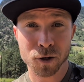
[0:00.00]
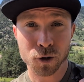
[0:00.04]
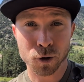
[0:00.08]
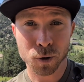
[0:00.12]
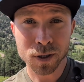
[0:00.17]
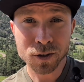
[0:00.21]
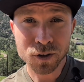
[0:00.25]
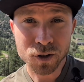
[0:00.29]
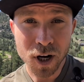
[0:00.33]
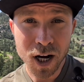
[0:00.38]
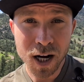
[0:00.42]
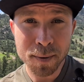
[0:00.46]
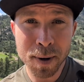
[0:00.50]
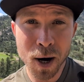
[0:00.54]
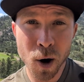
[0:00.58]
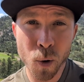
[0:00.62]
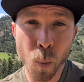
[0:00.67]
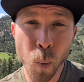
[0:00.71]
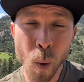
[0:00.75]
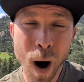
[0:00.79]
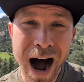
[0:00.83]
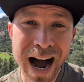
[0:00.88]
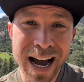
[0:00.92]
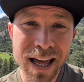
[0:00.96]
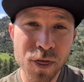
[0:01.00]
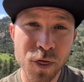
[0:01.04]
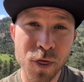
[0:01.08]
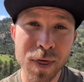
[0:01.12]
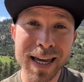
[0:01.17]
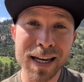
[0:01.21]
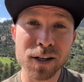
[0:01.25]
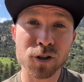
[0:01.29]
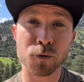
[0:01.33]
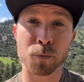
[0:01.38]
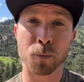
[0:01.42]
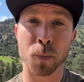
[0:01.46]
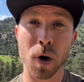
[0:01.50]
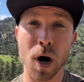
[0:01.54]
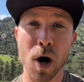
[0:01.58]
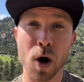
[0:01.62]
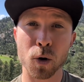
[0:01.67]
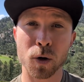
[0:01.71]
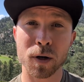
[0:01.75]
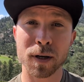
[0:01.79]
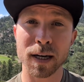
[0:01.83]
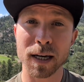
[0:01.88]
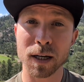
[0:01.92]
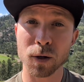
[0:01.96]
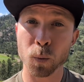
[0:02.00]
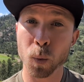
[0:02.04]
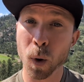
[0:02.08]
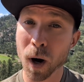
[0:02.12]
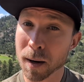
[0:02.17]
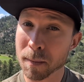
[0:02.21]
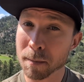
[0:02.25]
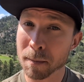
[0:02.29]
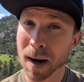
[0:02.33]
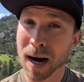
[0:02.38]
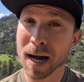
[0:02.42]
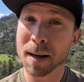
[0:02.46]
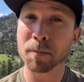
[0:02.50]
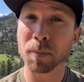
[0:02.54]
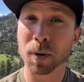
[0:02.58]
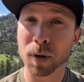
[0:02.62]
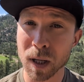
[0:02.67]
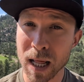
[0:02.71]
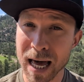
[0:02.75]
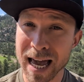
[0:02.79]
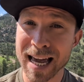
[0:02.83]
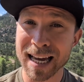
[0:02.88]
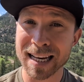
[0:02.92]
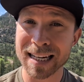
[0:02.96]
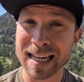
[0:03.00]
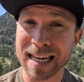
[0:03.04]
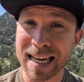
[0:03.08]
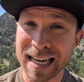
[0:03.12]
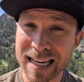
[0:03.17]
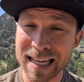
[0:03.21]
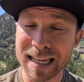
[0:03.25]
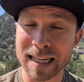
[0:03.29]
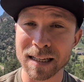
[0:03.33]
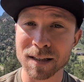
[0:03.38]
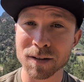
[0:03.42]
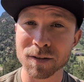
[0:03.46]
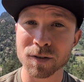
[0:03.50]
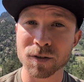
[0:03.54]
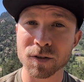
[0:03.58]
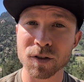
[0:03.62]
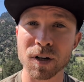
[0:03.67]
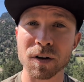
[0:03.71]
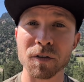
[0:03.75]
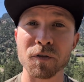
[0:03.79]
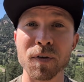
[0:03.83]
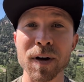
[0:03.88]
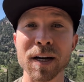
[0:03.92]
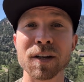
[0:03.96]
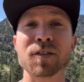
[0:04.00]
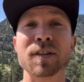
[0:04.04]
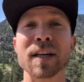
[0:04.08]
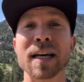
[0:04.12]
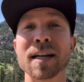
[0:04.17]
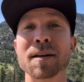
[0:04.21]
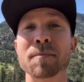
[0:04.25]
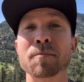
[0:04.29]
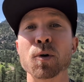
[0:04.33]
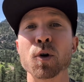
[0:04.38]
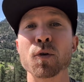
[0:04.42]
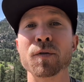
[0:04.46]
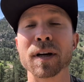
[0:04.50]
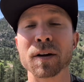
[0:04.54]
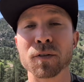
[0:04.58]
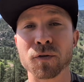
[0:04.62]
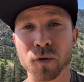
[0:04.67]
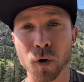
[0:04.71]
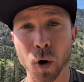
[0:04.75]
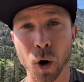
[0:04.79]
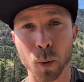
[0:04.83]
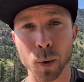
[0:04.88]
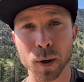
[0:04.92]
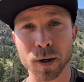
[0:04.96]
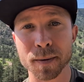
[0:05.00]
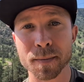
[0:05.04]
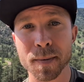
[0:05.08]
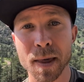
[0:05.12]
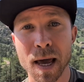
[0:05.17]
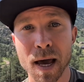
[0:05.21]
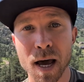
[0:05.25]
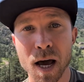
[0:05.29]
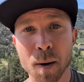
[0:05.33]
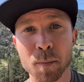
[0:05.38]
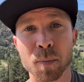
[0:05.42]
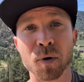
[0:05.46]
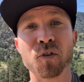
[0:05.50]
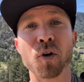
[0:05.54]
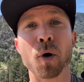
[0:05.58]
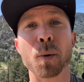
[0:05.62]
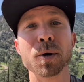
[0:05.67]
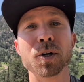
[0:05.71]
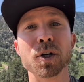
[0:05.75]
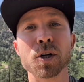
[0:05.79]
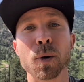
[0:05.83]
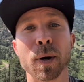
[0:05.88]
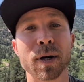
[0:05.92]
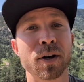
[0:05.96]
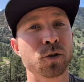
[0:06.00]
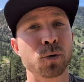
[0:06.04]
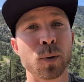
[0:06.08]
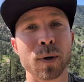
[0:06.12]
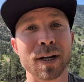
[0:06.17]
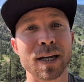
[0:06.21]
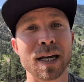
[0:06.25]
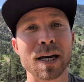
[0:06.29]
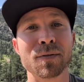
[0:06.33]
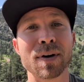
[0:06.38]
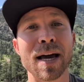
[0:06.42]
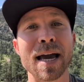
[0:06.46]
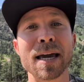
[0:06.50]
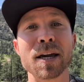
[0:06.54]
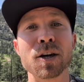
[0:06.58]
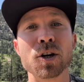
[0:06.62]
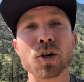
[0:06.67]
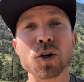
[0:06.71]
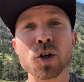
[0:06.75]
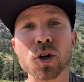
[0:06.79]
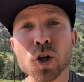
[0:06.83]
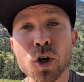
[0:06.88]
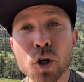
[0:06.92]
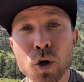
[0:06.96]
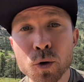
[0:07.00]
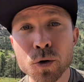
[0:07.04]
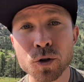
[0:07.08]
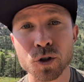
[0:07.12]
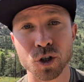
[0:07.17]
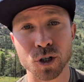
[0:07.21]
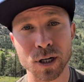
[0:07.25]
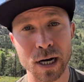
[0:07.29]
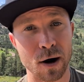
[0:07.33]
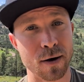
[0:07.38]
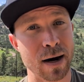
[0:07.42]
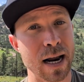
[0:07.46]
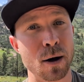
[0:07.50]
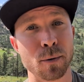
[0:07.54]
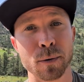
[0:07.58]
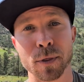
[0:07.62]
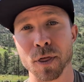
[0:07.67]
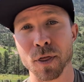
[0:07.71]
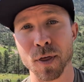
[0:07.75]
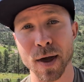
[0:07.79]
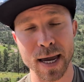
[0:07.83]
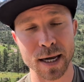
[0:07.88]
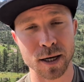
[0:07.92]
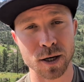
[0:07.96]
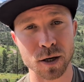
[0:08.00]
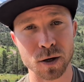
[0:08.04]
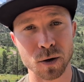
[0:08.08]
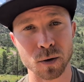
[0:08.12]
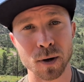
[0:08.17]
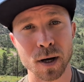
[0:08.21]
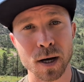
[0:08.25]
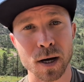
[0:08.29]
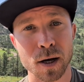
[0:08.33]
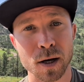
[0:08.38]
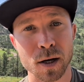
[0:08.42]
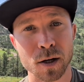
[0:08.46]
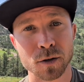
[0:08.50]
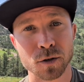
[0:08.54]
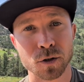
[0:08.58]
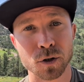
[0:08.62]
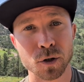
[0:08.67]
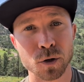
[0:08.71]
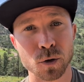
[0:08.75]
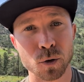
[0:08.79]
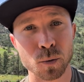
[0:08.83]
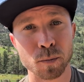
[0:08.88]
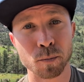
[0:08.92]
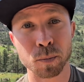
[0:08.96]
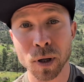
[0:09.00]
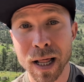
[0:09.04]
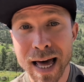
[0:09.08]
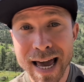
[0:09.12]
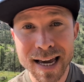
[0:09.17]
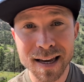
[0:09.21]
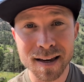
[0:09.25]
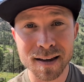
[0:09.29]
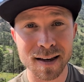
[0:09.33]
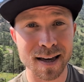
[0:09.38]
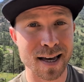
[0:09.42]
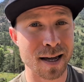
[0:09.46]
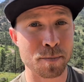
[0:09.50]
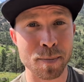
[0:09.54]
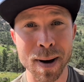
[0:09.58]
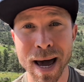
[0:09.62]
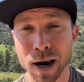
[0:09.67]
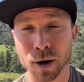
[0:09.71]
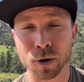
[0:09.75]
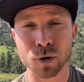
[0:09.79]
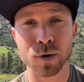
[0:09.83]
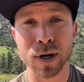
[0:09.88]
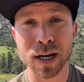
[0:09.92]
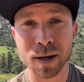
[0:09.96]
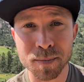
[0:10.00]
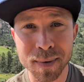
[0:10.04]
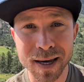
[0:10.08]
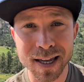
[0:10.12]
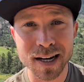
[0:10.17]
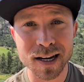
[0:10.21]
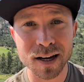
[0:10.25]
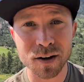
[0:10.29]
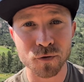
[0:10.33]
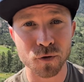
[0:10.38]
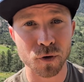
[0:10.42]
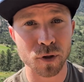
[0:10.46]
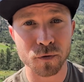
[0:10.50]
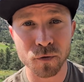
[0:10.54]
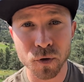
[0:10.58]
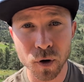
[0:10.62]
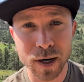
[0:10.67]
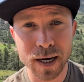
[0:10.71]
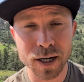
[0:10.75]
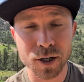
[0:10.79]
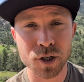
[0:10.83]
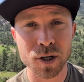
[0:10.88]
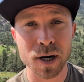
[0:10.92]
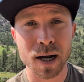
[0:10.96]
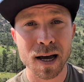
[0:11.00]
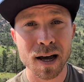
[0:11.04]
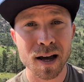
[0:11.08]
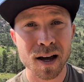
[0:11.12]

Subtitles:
So let's talk about why things broke and what my plan is to fix it moving forward. Before we do, I just want to give a huge shout out and thank you to Blake at Battle Creek Media for the footage.